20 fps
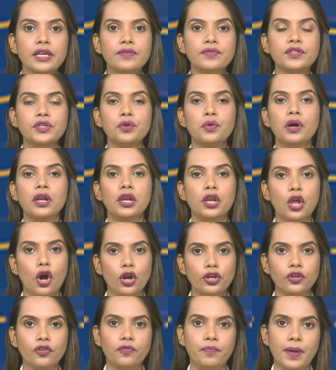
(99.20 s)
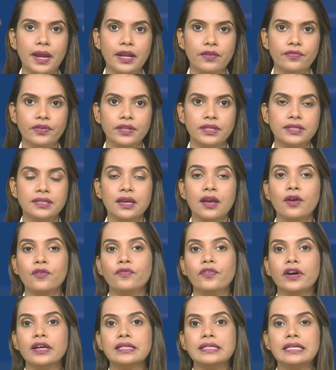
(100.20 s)
gives you a lot of benefits.
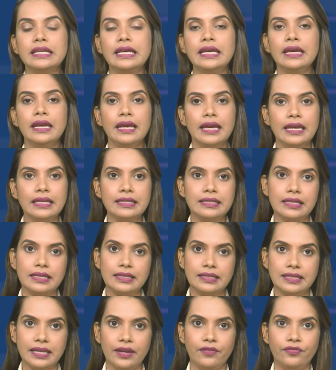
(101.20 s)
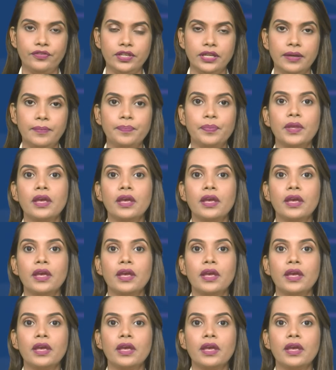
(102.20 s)
Firstly, it's safety.